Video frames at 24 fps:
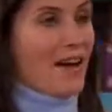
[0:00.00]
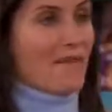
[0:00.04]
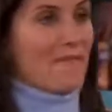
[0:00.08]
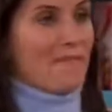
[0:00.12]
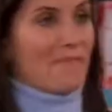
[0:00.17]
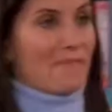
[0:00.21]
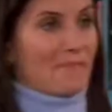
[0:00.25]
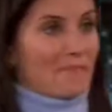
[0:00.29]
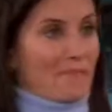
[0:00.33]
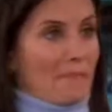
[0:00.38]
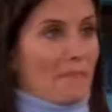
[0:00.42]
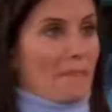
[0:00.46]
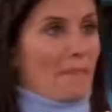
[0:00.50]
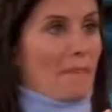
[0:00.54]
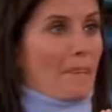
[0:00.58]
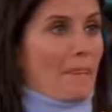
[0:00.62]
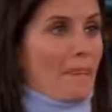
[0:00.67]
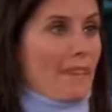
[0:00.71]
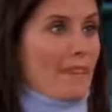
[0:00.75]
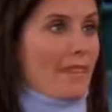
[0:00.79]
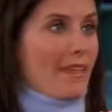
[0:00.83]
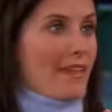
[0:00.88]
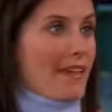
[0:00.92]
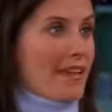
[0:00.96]
um,
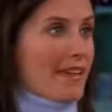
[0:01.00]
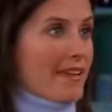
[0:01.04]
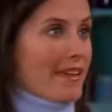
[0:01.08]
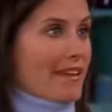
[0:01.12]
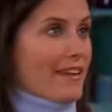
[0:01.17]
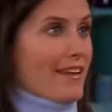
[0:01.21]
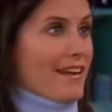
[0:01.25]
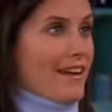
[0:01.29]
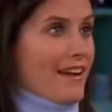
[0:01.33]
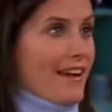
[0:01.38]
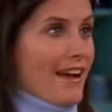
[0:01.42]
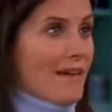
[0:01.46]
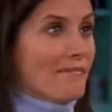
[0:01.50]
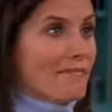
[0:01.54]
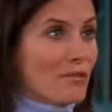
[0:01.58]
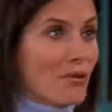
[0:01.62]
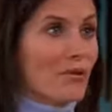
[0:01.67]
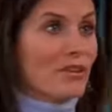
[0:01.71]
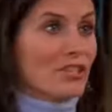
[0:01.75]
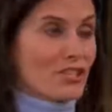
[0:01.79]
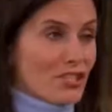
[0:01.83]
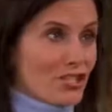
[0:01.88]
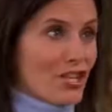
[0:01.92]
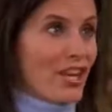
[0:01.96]
I'm
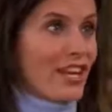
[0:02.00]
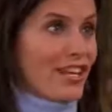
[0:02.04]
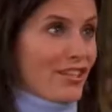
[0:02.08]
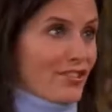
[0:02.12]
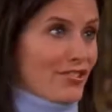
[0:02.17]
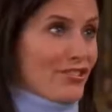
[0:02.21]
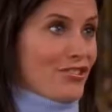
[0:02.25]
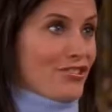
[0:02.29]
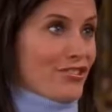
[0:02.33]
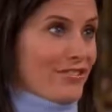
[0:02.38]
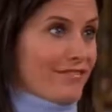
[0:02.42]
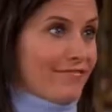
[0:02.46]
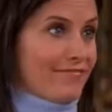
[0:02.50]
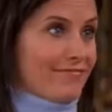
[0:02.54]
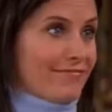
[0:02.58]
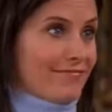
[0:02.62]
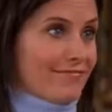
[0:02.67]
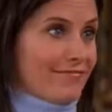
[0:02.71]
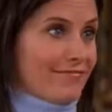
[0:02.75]
going to change.